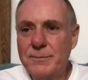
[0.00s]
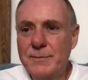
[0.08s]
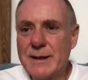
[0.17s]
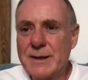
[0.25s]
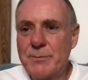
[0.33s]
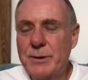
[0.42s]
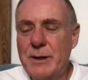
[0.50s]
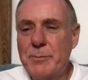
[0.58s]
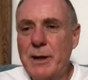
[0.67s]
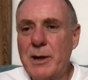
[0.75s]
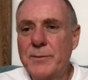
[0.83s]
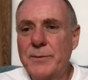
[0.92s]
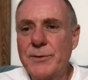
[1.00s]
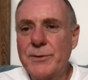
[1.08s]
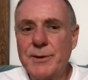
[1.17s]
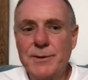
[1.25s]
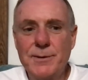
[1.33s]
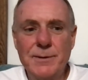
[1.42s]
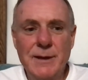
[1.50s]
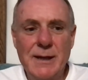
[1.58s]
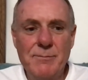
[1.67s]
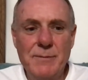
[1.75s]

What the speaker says: It's a pretty powerful tool. It